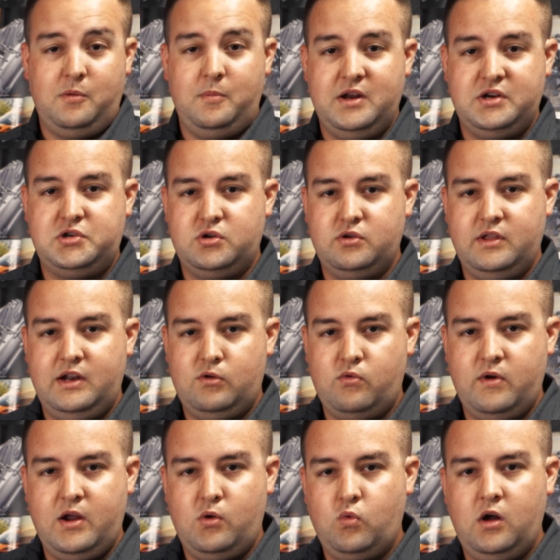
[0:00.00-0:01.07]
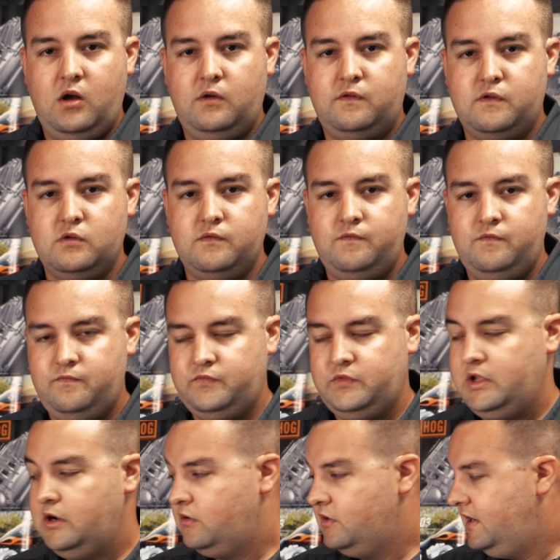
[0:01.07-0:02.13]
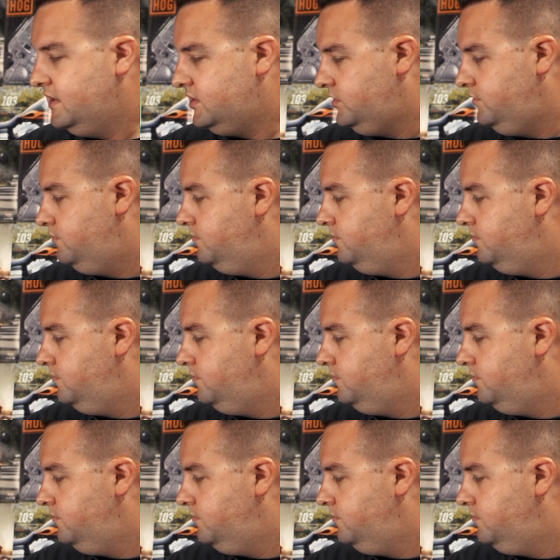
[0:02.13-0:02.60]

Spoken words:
to make sure that it ran well for, the next